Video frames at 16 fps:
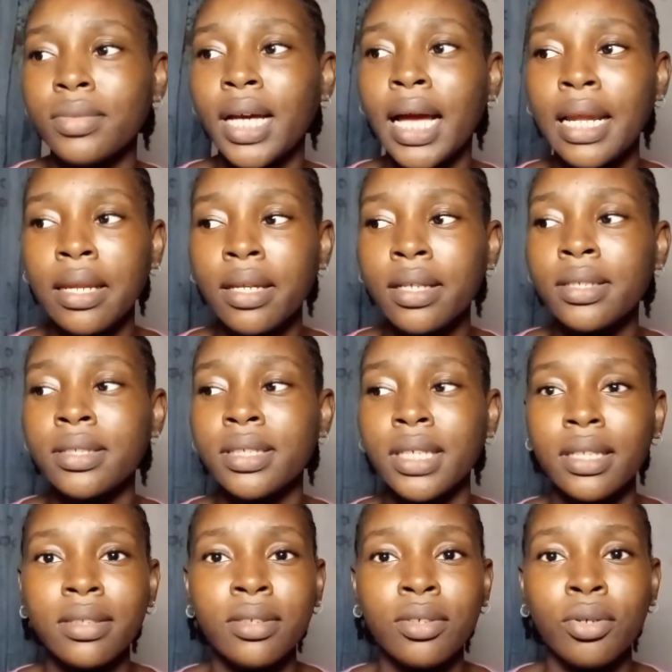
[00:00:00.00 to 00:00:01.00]
island
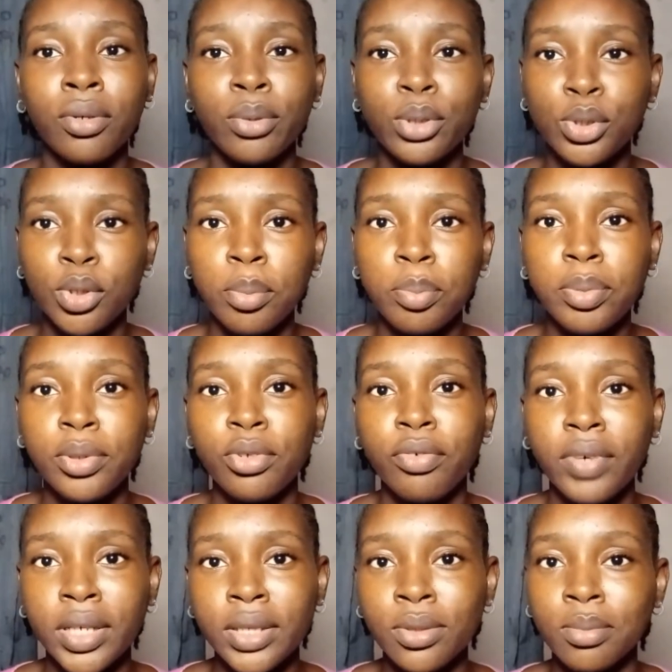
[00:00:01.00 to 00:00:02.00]
gaming or jumping
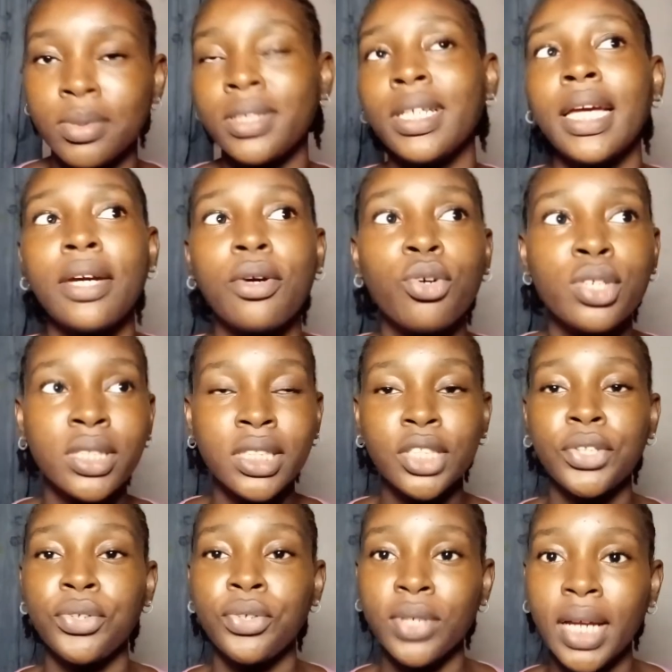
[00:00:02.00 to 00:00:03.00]
over something, like all this
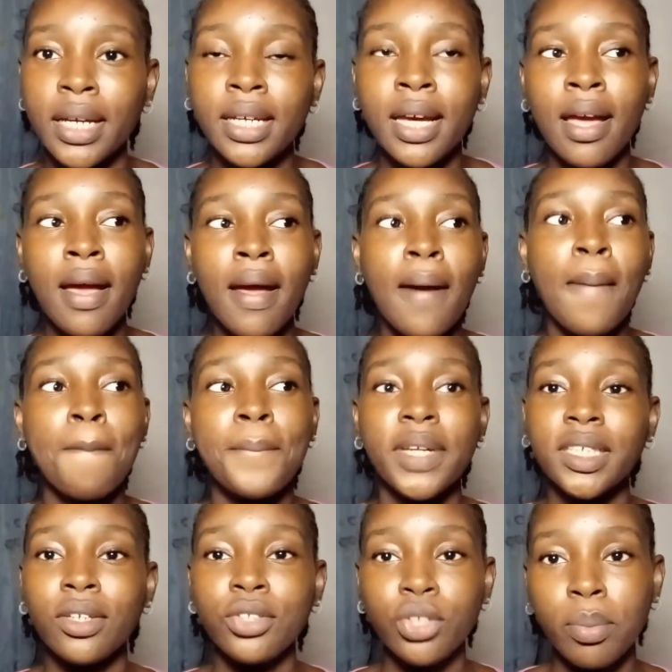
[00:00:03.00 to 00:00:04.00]
like.
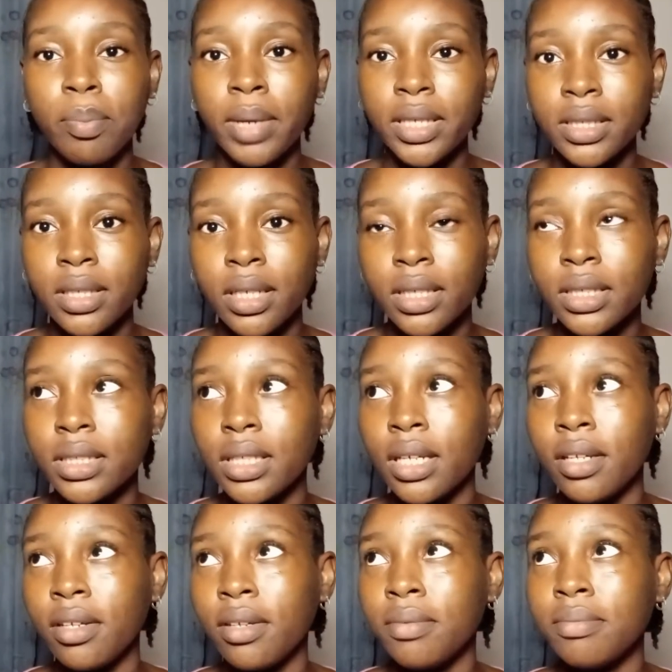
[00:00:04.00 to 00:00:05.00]
Metal Shop Masters,
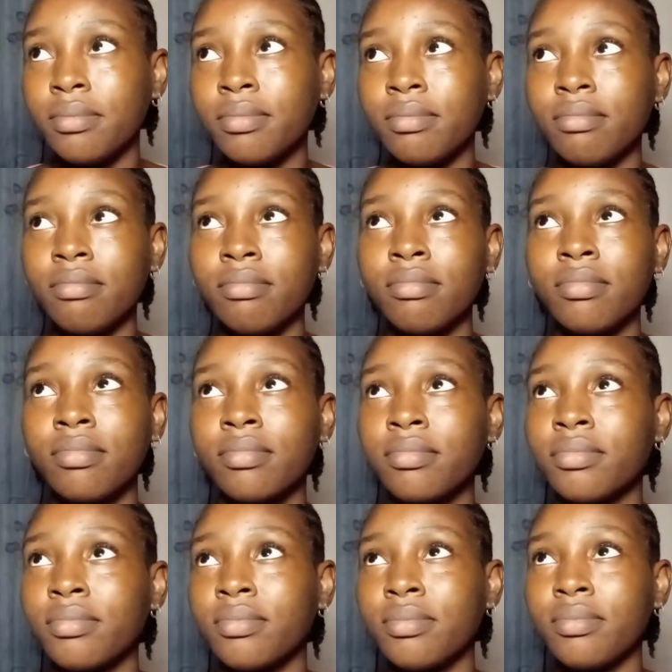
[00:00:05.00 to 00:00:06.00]
um,
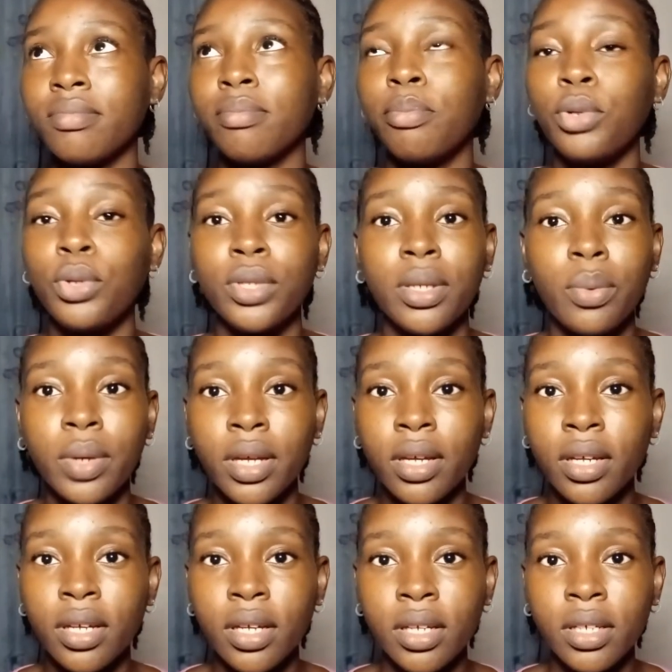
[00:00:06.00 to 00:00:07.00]
Blown
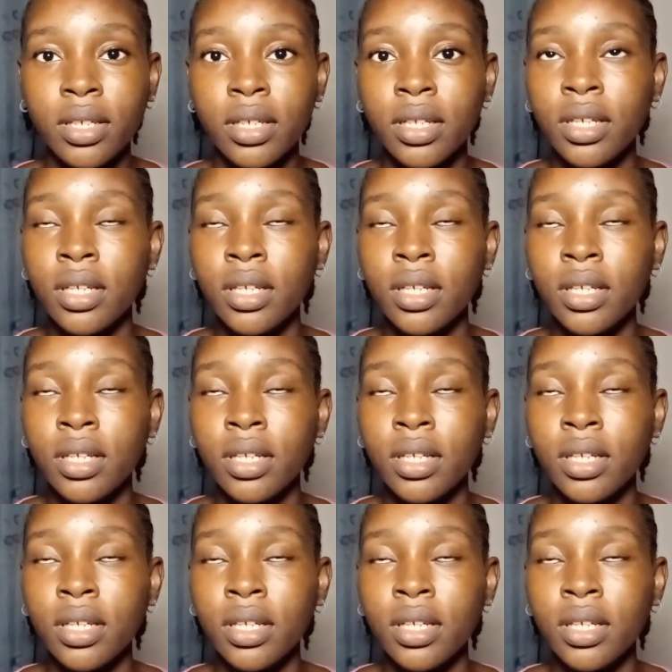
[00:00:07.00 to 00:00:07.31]
Away,